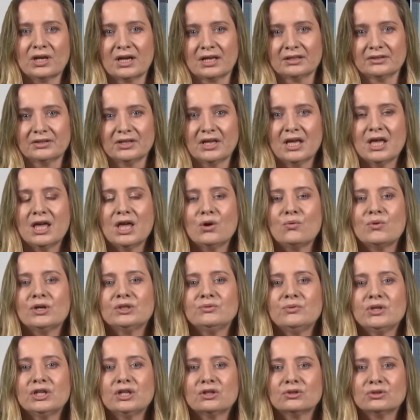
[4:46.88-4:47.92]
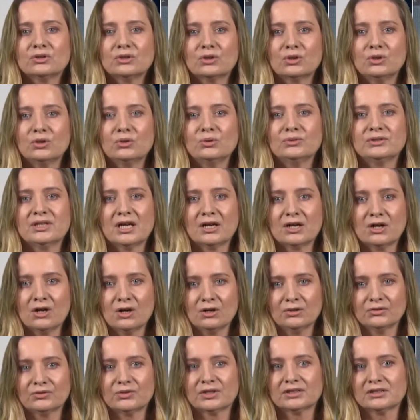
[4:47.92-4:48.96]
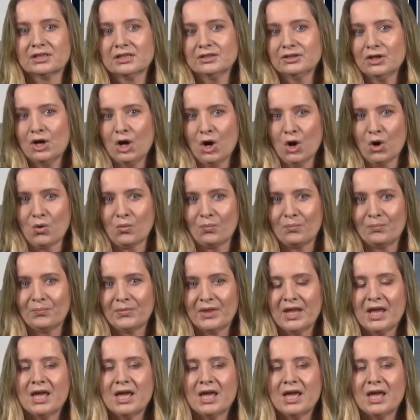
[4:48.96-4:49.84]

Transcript: at when we conclude a contract at home,